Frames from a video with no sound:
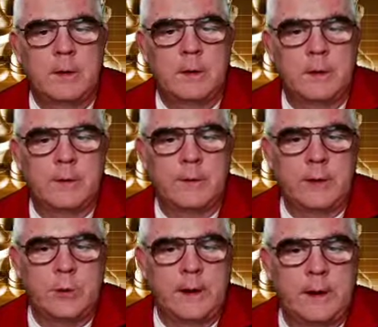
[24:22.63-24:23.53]
Here, the
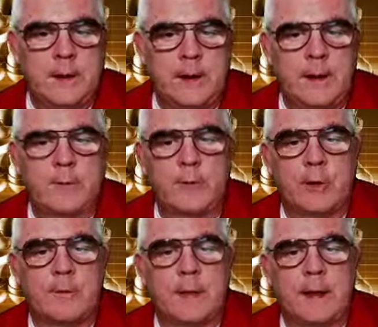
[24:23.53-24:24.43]
queen came
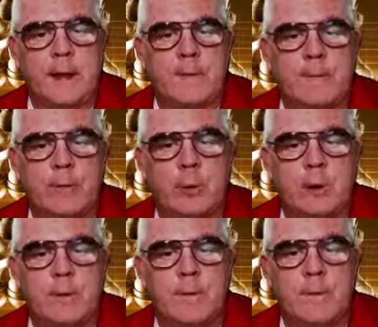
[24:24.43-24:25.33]
from a4,